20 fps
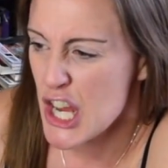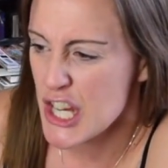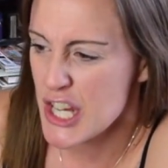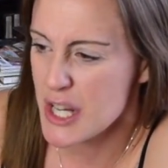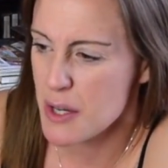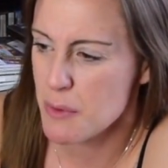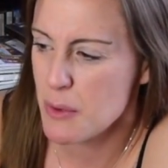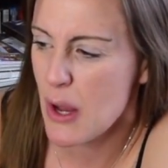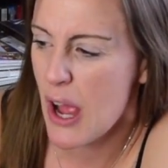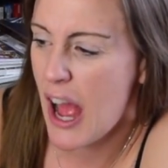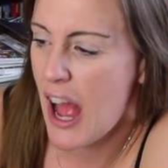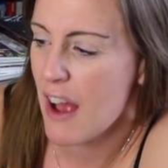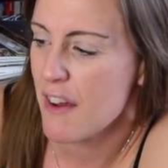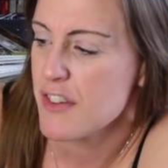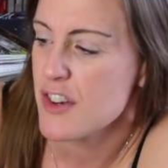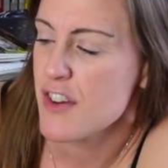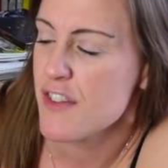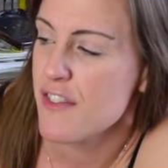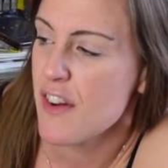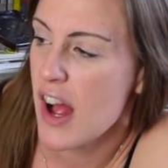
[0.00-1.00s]
You know, you
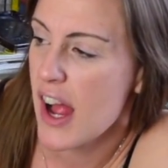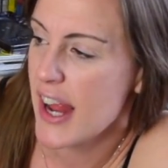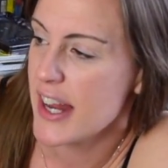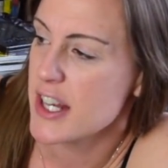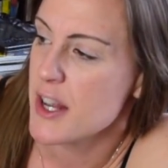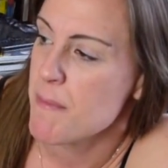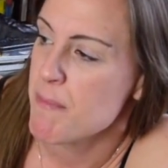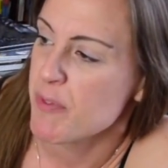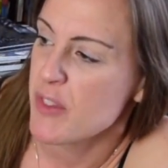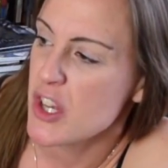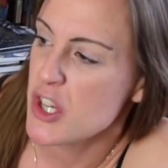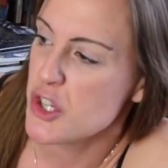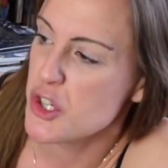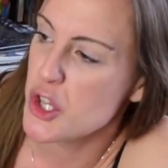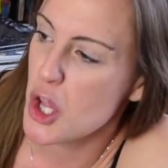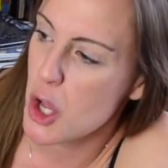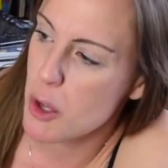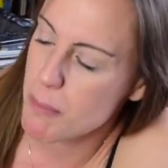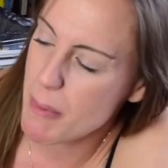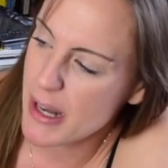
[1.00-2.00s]
have to find
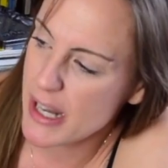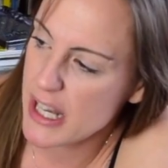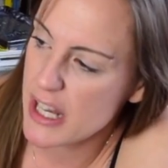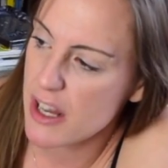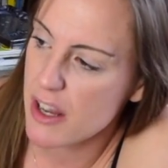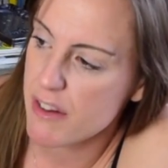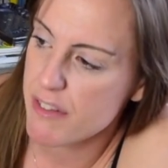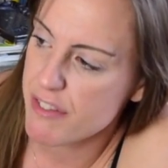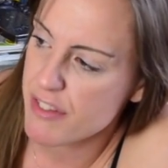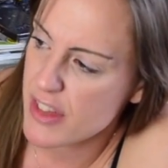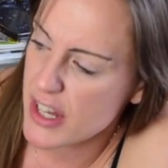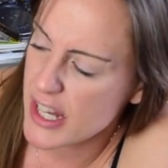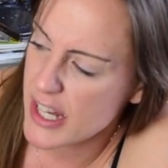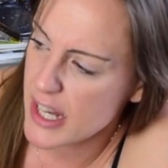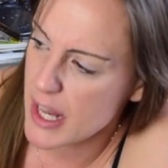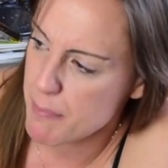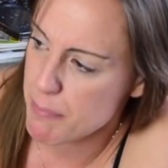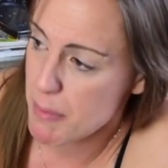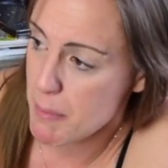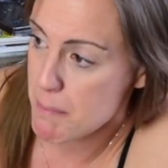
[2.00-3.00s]
so many of
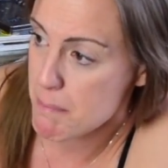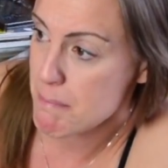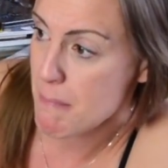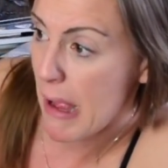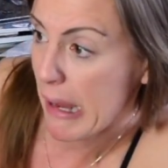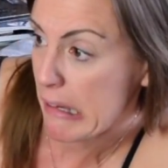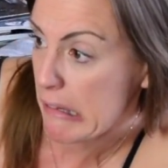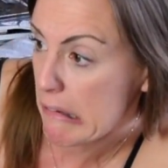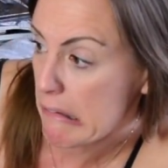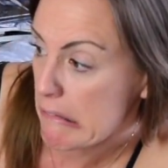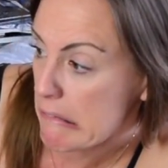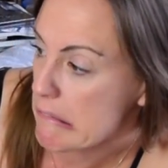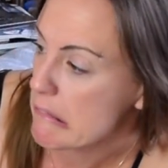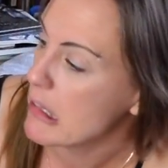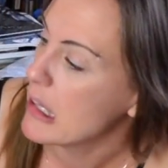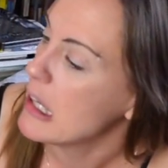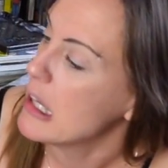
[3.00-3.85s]
the Michael